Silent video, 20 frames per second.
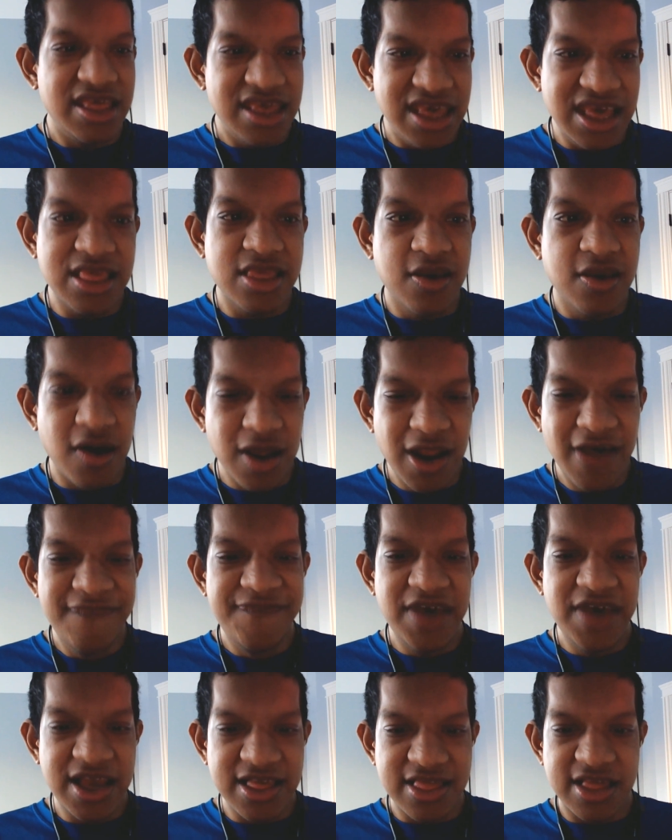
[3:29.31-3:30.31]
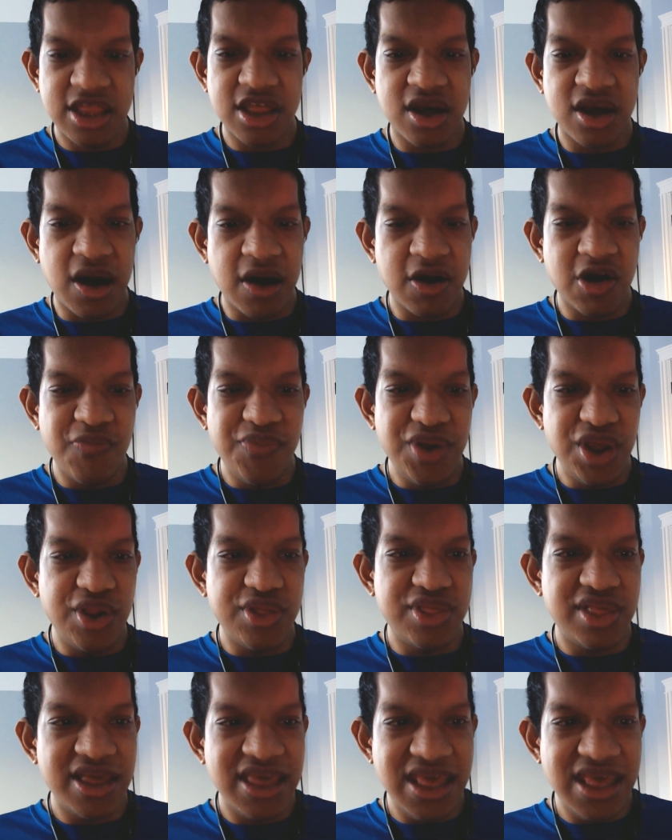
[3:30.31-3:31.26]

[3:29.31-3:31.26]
He's going to fix the Chicago Bears.